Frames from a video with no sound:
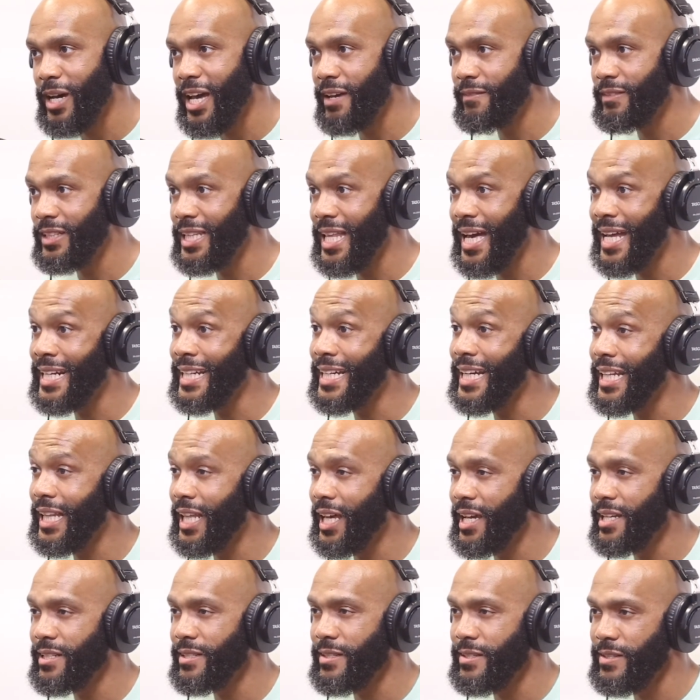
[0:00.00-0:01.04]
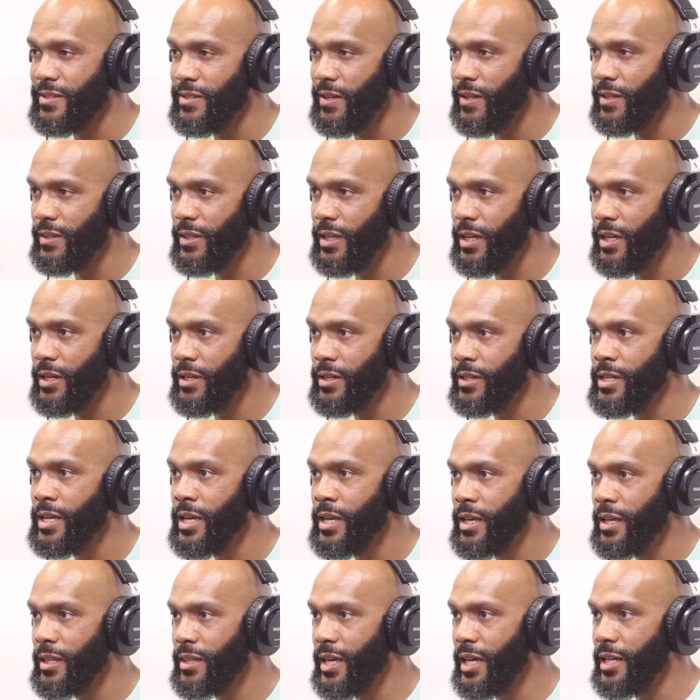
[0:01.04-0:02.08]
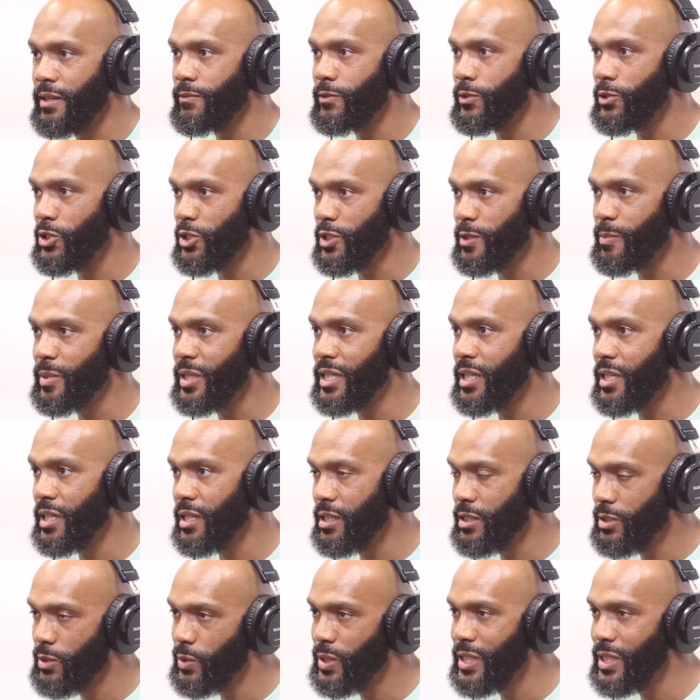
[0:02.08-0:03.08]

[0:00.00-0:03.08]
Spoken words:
I have a lot of classes on there that if you're just beginning,